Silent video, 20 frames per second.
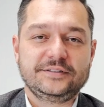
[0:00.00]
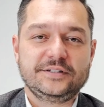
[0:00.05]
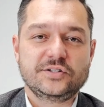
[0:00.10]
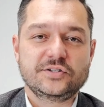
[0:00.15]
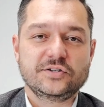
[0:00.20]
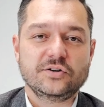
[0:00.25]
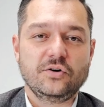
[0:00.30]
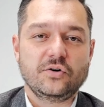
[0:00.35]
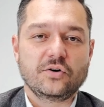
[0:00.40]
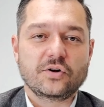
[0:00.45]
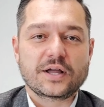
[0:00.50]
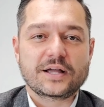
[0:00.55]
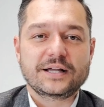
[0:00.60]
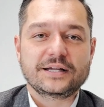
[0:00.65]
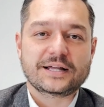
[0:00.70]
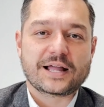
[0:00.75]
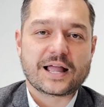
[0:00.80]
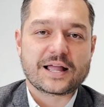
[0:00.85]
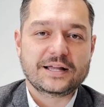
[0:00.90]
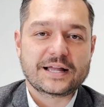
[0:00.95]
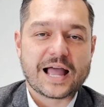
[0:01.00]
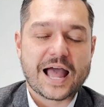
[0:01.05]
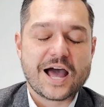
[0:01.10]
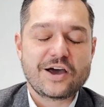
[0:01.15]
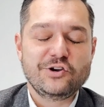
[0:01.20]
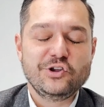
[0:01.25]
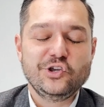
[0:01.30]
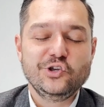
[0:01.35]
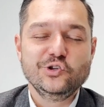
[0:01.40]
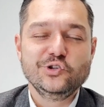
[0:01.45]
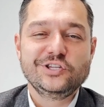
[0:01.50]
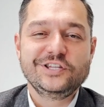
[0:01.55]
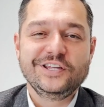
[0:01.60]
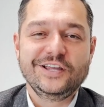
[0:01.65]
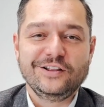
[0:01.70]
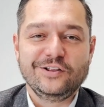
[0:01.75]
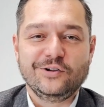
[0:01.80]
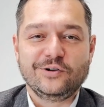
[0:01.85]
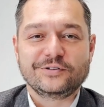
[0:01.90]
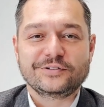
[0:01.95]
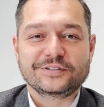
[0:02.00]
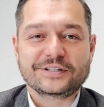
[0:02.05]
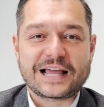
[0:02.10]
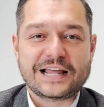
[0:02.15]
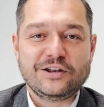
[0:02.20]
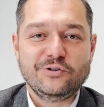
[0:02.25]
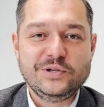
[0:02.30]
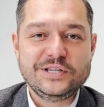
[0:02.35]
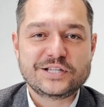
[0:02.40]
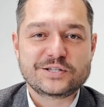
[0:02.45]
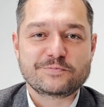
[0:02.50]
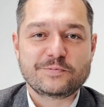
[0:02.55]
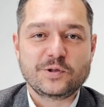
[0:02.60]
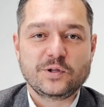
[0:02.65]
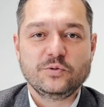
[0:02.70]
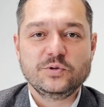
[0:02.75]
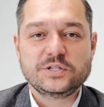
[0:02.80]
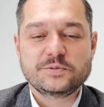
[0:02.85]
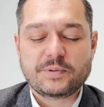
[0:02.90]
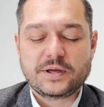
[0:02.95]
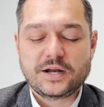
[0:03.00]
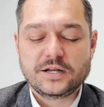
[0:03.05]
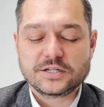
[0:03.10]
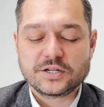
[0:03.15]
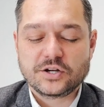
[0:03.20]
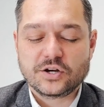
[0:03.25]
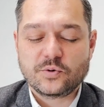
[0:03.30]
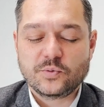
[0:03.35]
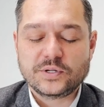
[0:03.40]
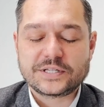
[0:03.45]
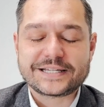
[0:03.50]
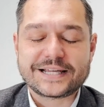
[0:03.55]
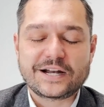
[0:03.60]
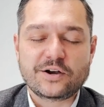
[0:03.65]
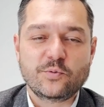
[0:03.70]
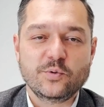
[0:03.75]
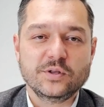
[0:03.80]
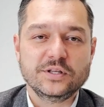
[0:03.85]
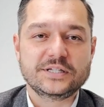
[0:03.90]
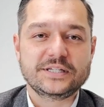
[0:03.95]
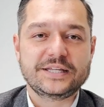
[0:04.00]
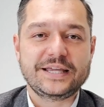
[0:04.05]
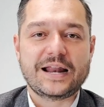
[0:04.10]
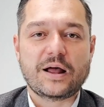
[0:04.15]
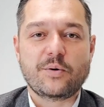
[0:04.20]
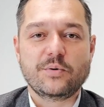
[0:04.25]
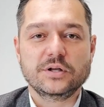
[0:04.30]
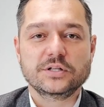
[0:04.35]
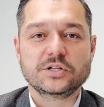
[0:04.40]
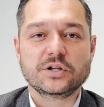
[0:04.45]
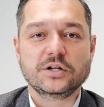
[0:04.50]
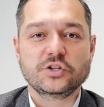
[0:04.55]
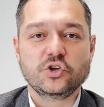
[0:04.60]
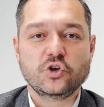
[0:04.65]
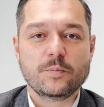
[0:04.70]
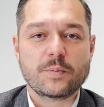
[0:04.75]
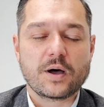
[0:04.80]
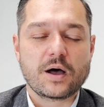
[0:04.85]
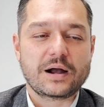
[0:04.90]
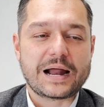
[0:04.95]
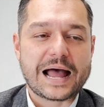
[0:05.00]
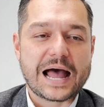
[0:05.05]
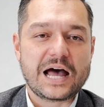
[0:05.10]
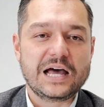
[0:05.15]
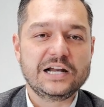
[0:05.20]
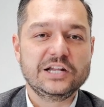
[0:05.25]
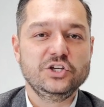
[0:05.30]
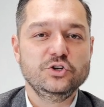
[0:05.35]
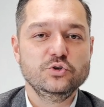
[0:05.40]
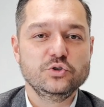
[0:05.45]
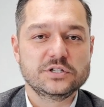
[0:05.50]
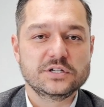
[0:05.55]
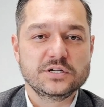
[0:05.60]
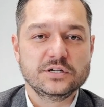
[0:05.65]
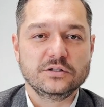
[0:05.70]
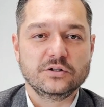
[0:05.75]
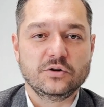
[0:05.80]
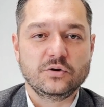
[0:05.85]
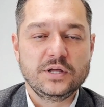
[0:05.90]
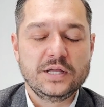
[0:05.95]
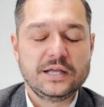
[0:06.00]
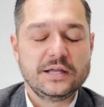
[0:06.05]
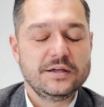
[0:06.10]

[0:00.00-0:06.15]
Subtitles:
So how to use Zillow. Luis Perez here with Center Real Estate. I want to talk to you about how to use Zillow.